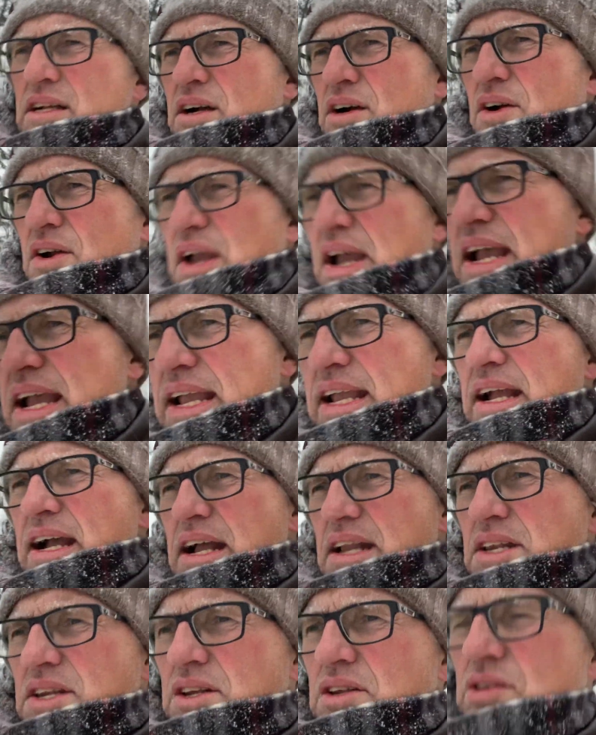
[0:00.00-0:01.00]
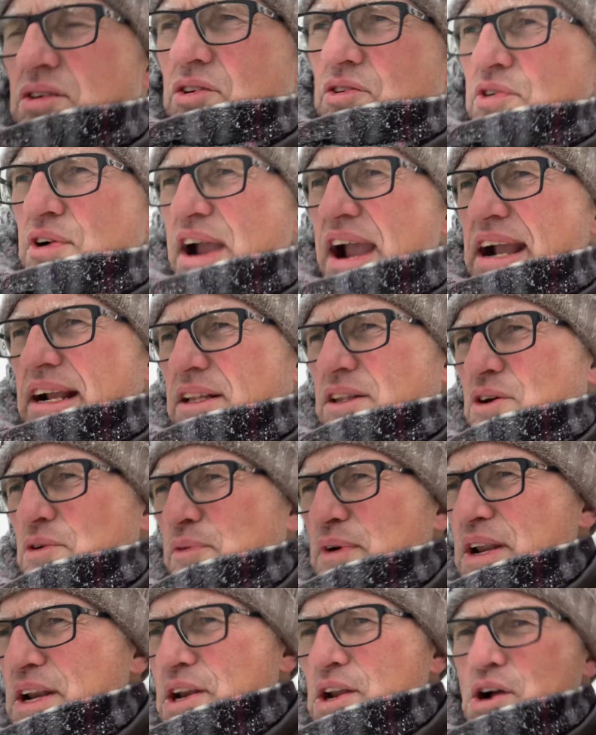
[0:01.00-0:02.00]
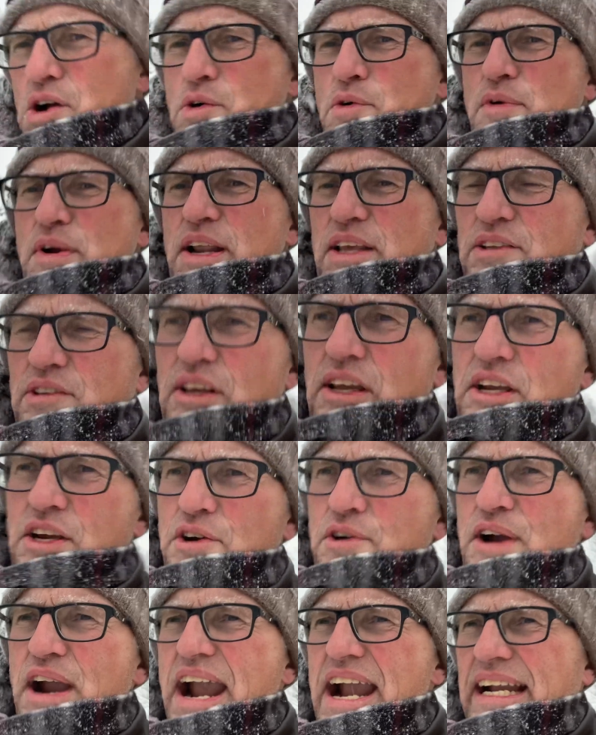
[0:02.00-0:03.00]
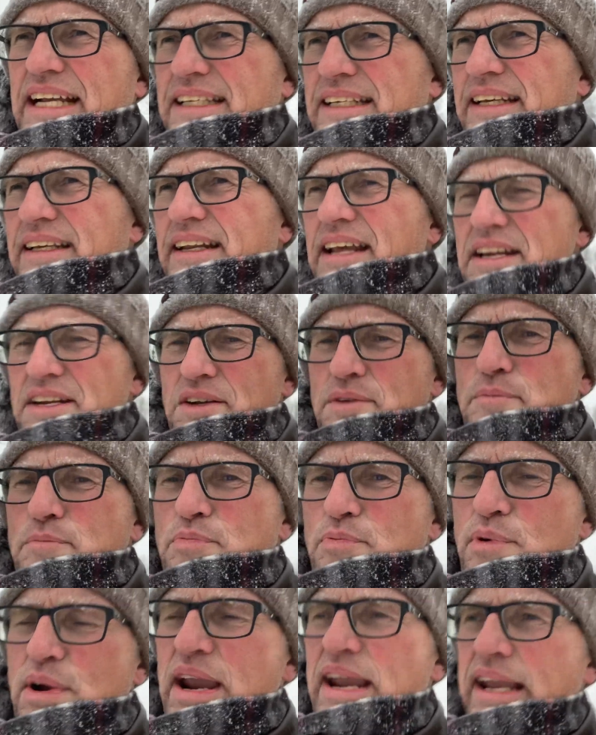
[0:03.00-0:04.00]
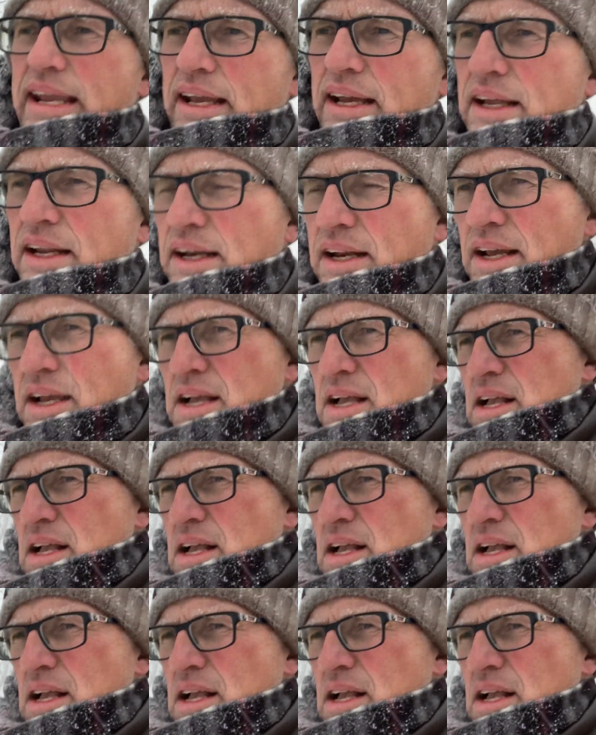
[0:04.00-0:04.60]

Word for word: Okay, I just cracked the window. When I say cracked it, I didn't break it.